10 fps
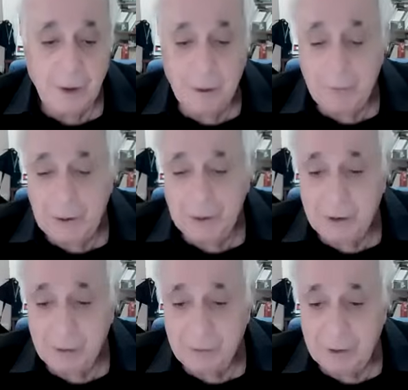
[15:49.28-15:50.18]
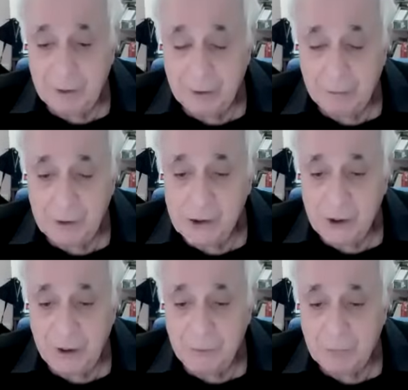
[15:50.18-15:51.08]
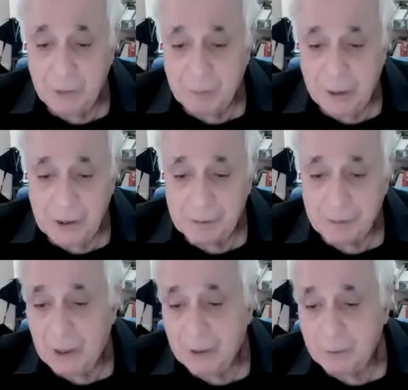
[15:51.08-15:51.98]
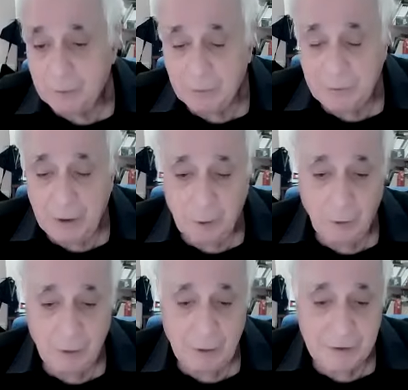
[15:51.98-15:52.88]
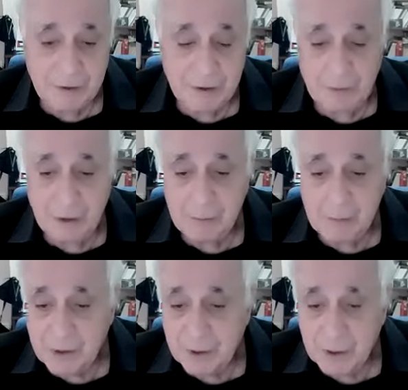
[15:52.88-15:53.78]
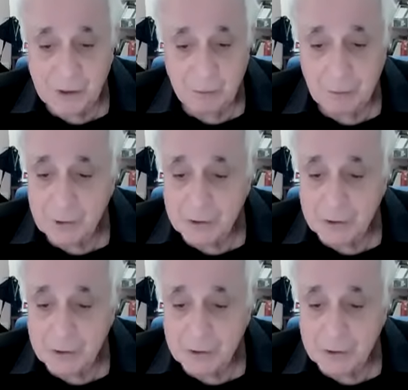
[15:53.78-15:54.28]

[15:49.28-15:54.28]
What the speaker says: military regime replaced by what they call a civil administration,